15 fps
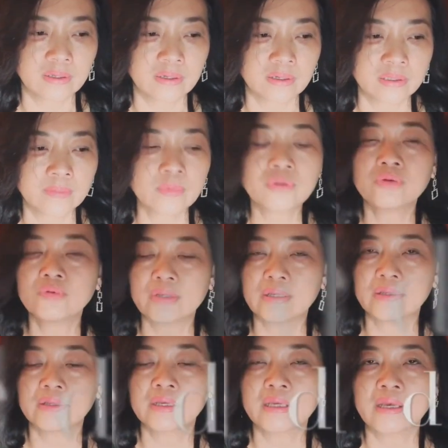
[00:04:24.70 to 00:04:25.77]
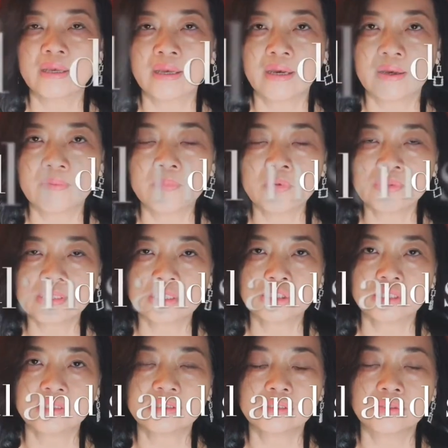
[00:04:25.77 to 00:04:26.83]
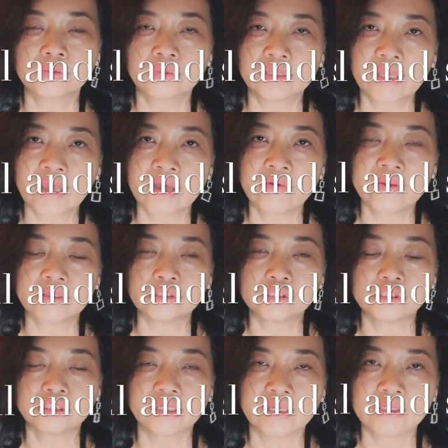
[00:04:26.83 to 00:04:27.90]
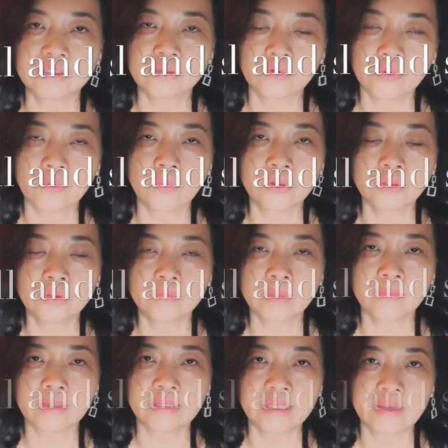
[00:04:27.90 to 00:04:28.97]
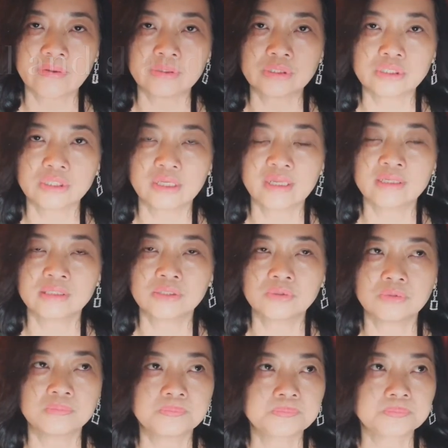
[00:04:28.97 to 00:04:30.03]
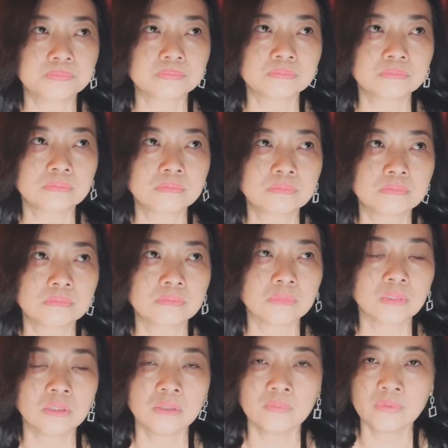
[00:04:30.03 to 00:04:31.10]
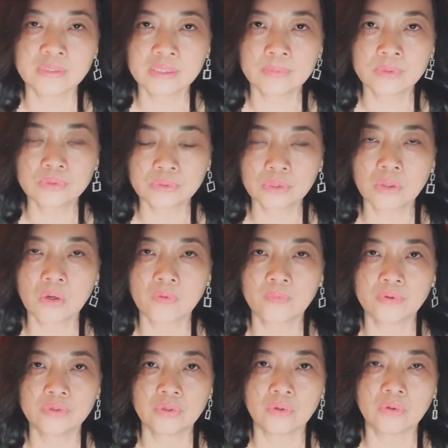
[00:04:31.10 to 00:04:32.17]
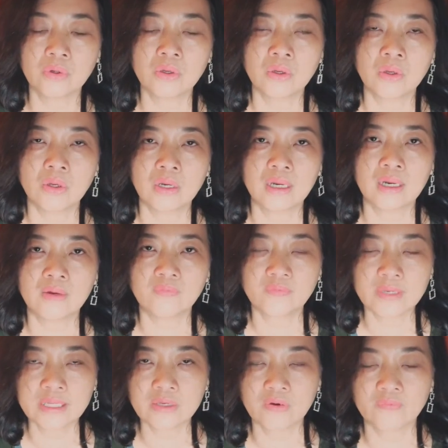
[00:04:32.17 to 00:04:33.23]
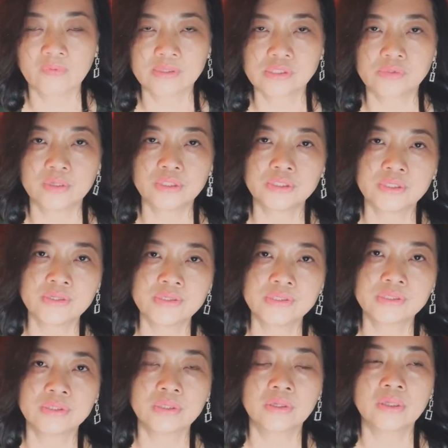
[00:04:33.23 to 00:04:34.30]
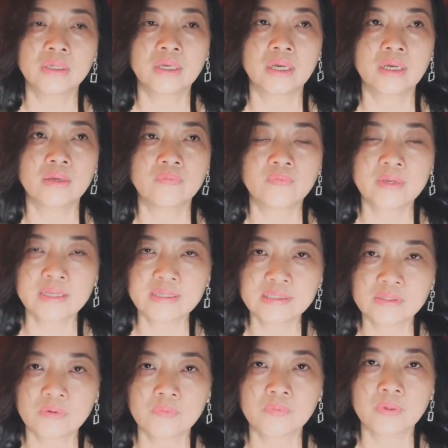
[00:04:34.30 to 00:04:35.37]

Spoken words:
Number three, Mew suggests to tell and share. So what do you mean by tell and share? Is to, for example, to talk over your feeling of frustrations, feelings of